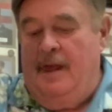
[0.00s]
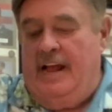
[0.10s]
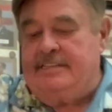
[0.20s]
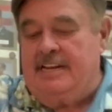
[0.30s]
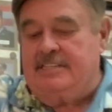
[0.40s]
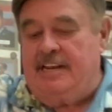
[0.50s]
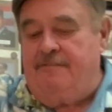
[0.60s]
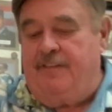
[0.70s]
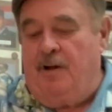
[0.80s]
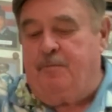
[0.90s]
It says they
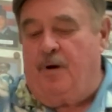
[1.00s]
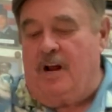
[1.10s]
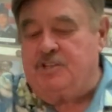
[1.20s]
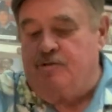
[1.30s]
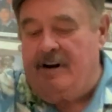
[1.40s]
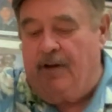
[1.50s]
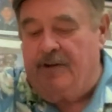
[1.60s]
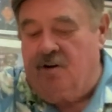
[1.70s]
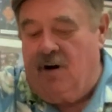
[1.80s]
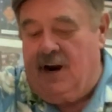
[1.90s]
fell prostrate on
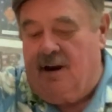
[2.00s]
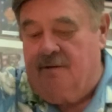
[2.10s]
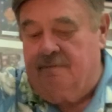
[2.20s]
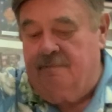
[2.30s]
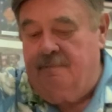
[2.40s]
the ground